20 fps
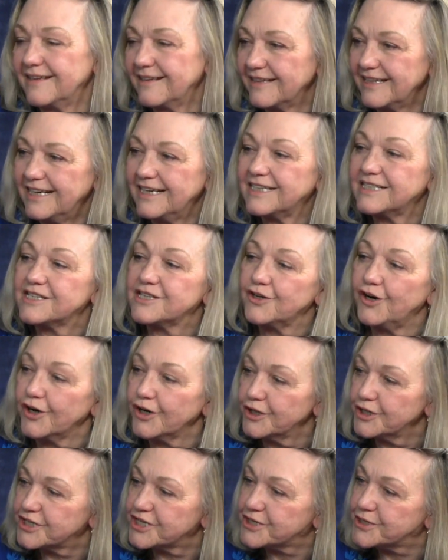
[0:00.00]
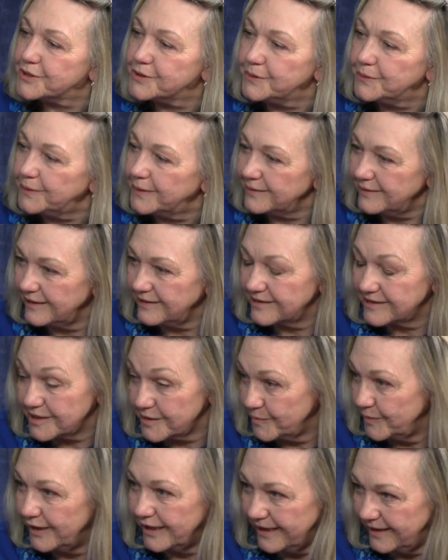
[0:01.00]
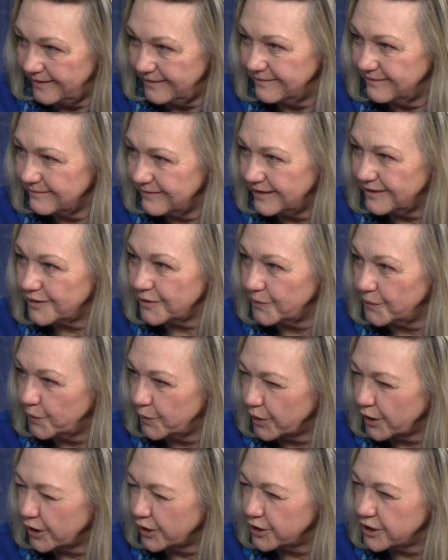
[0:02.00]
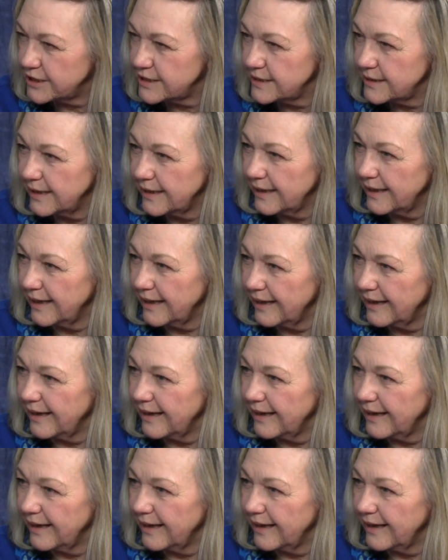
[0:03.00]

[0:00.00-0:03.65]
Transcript: it's hard to explain into yeah. words. Yeah.